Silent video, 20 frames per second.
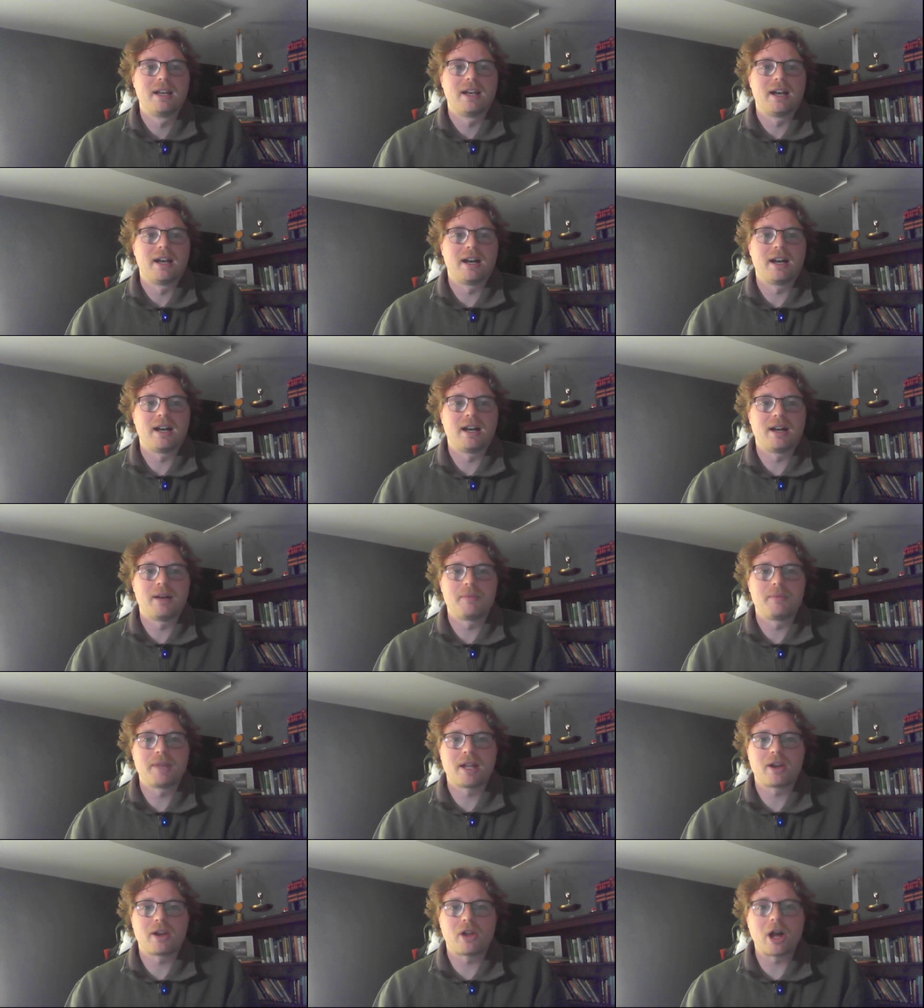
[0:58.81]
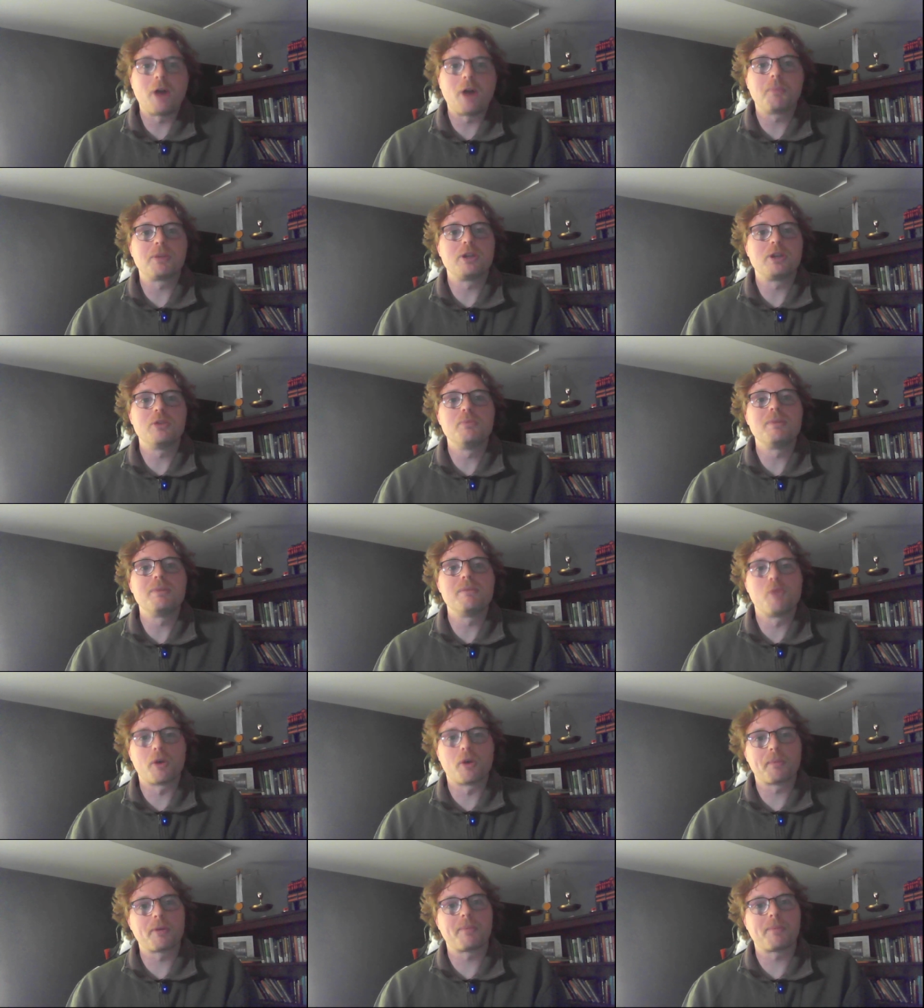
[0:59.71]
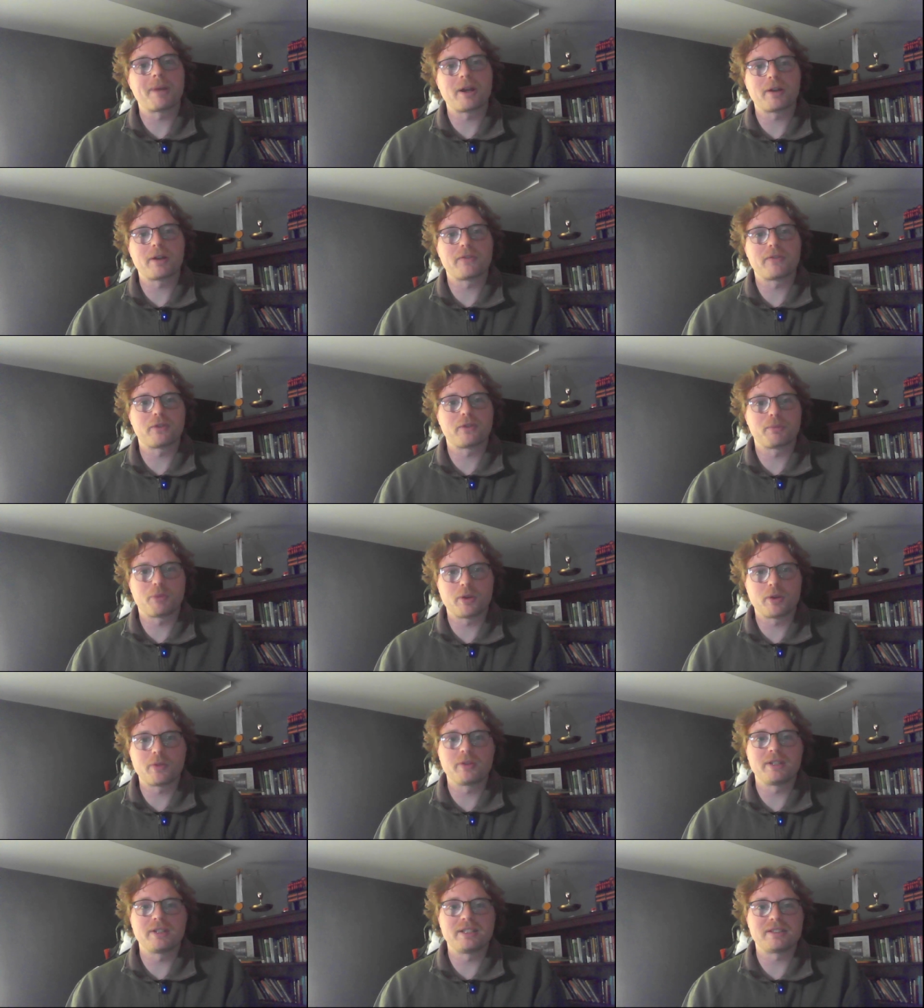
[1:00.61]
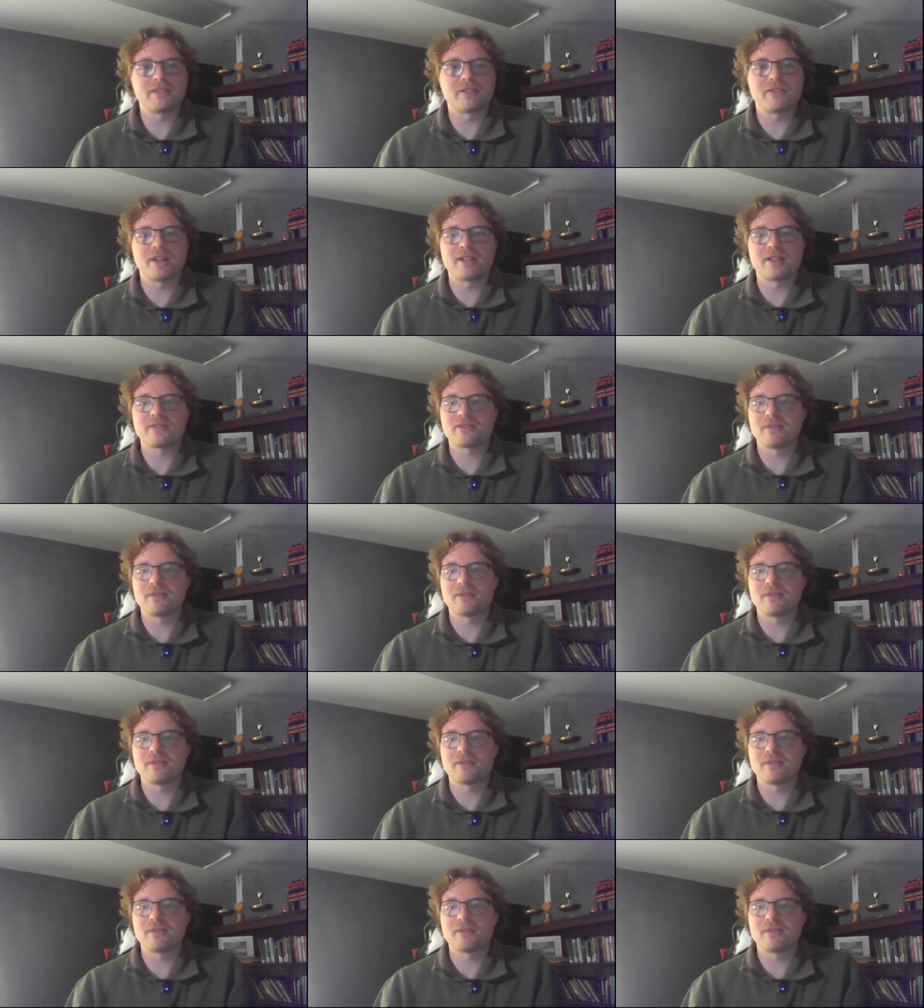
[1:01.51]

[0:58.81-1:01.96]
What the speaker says: that'll help you be more prepared for pre-release events